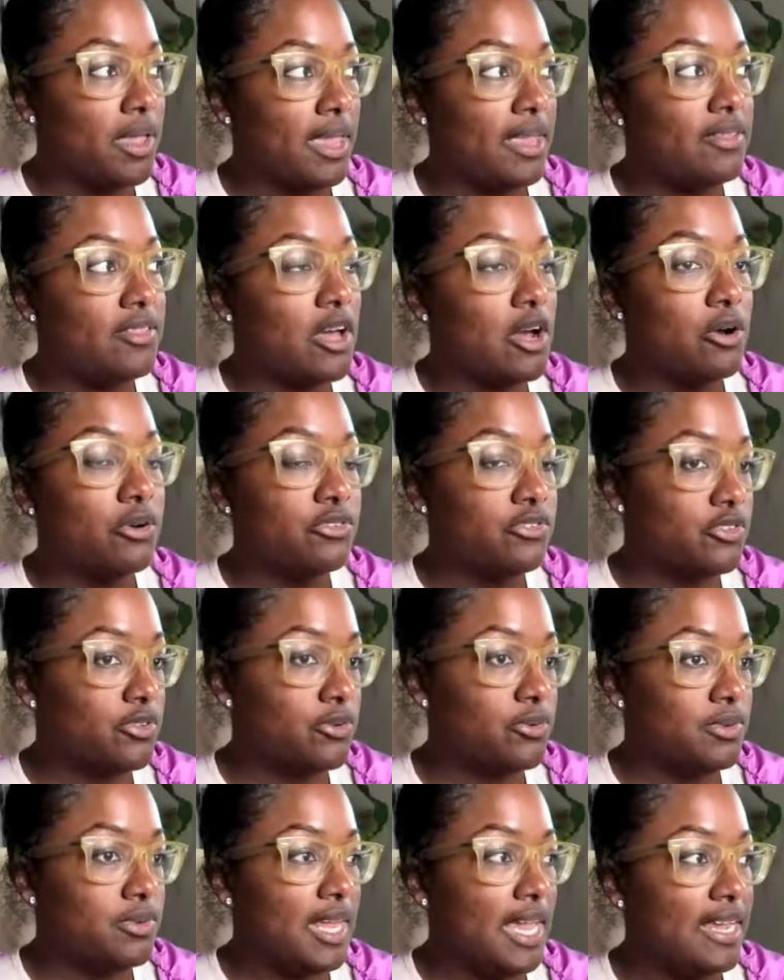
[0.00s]
those
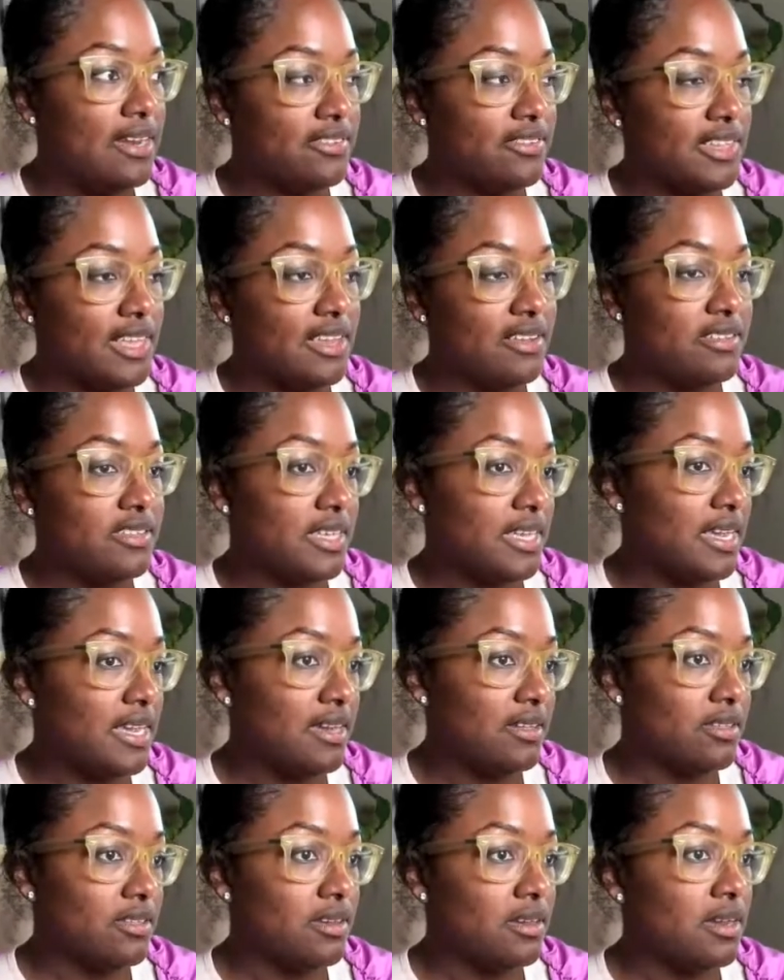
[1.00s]
two data sets together
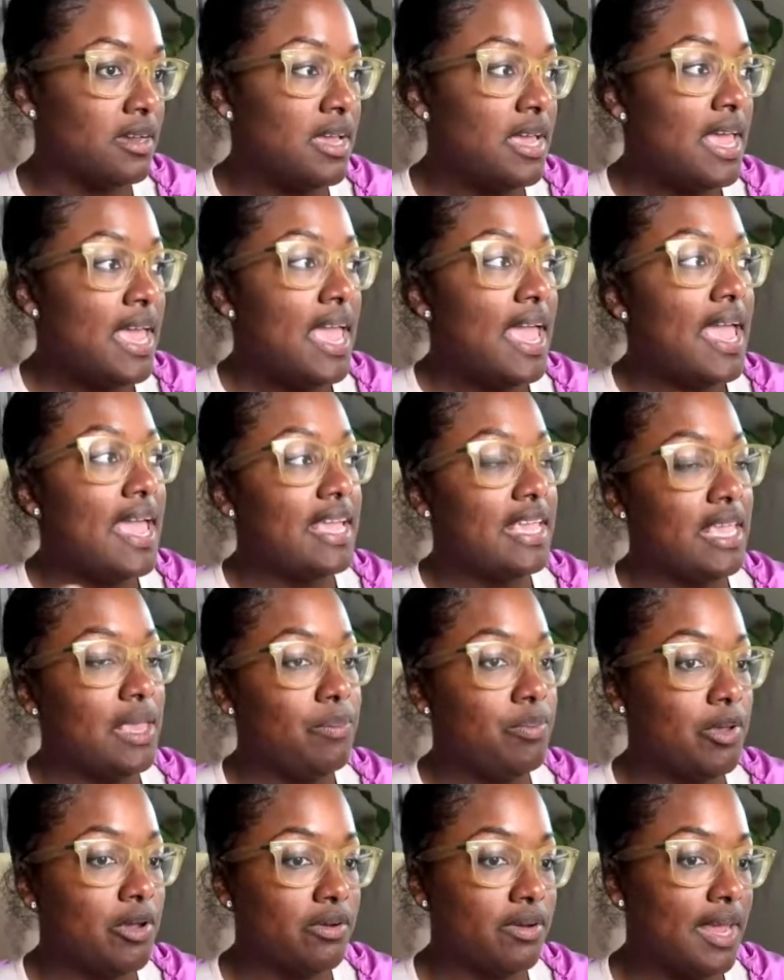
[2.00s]
and keep your
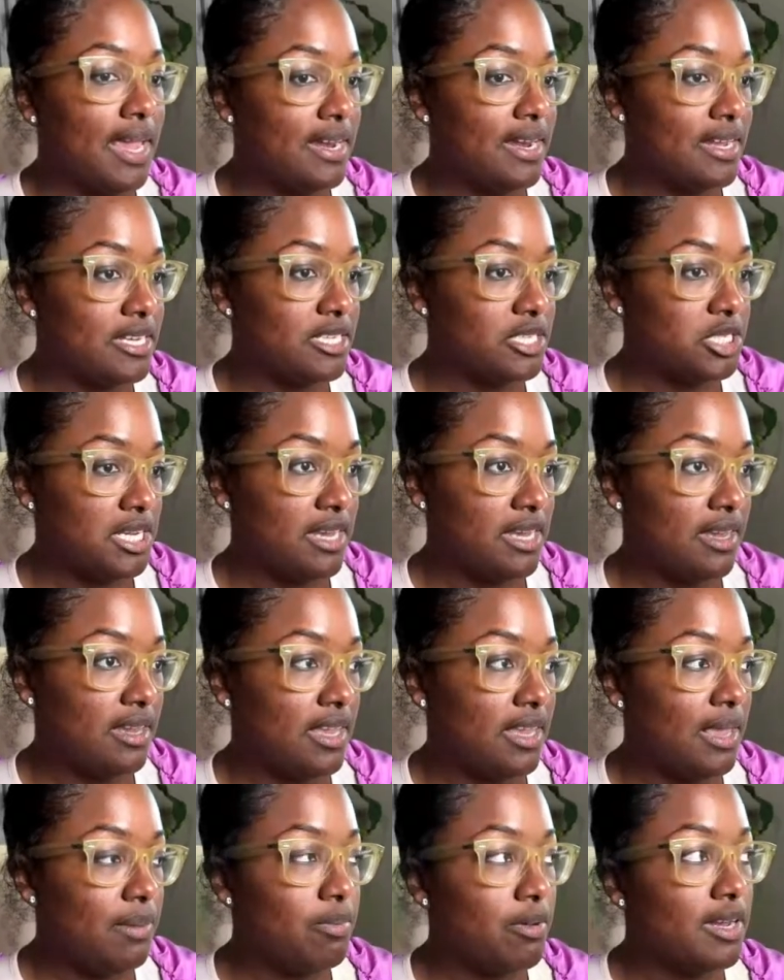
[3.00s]
data in shape,
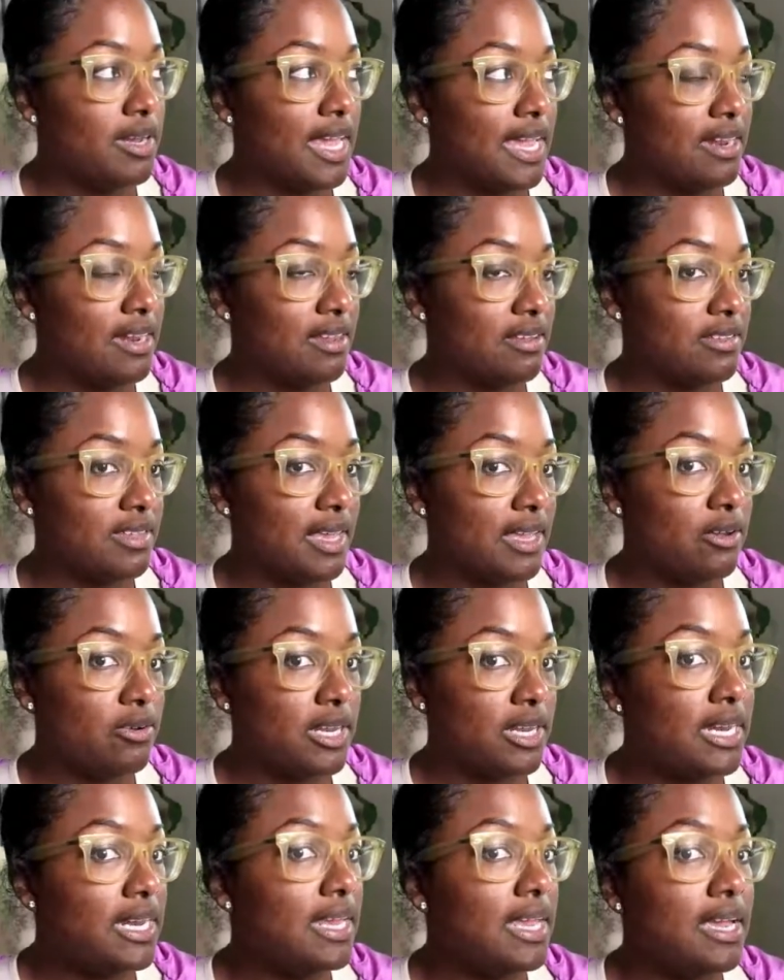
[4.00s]
keep your data integrity
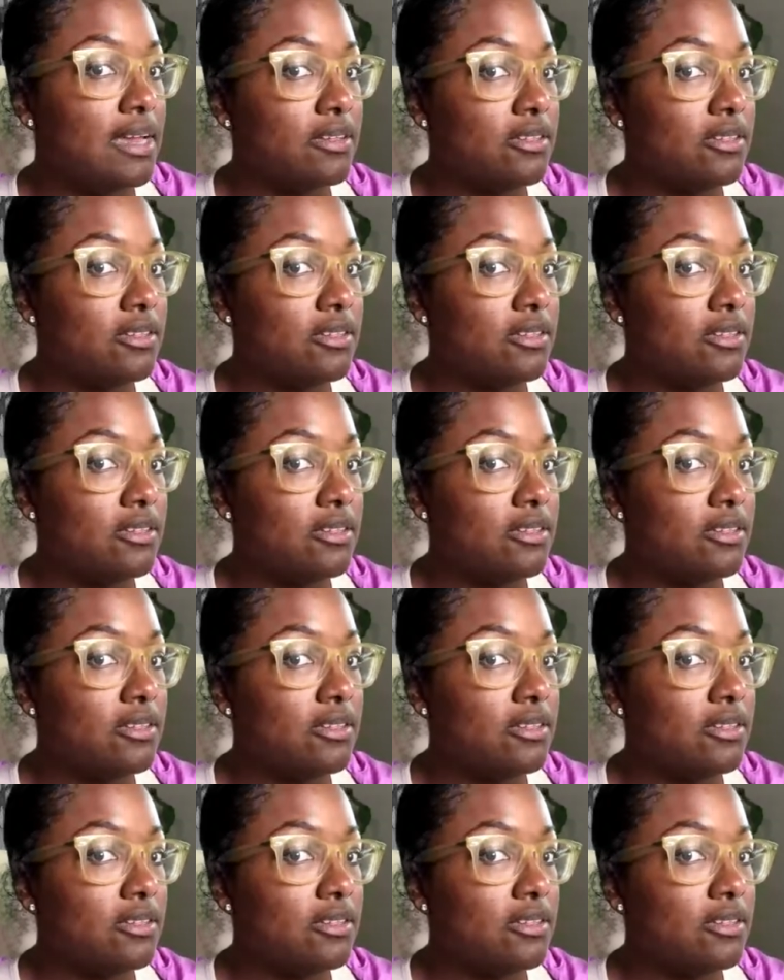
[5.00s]
together.